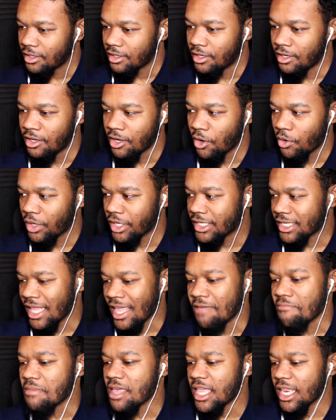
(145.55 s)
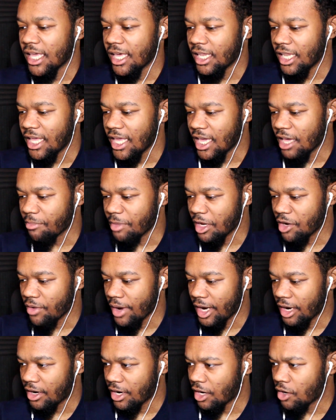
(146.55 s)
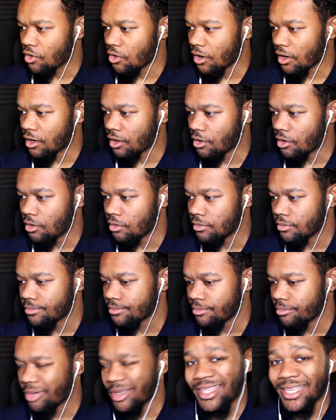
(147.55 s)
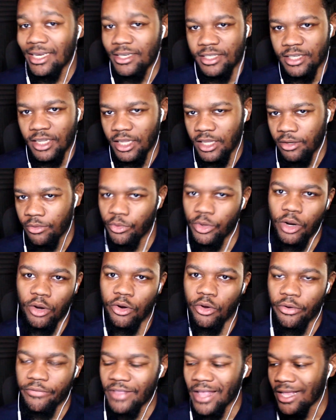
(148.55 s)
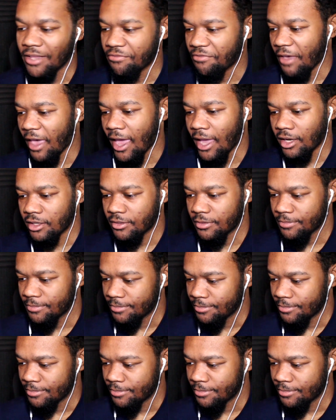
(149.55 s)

Notice immediately he could be greater than Kuroko. Potentially. We don't know if that's fact.